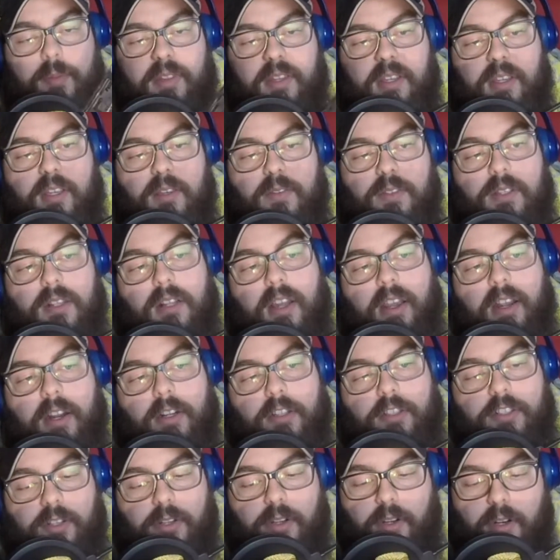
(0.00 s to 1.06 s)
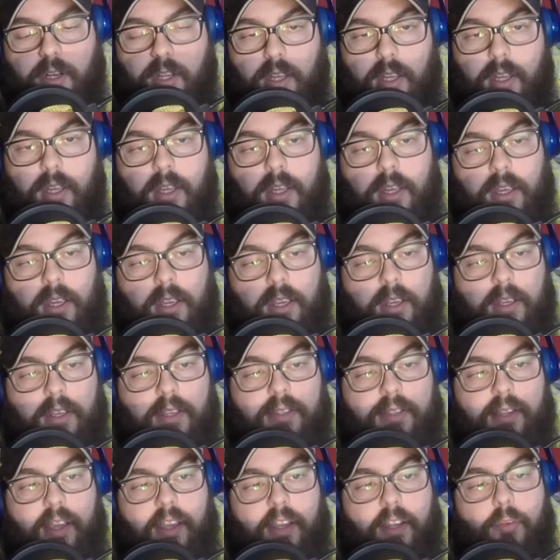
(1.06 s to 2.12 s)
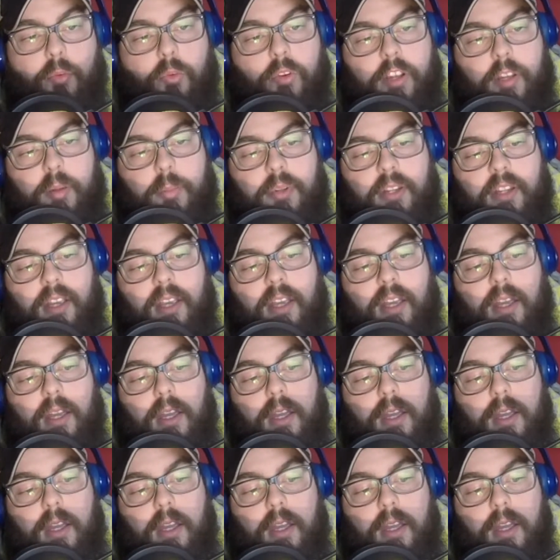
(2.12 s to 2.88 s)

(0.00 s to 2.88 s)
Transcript: that gives layer to it, is a Greebly.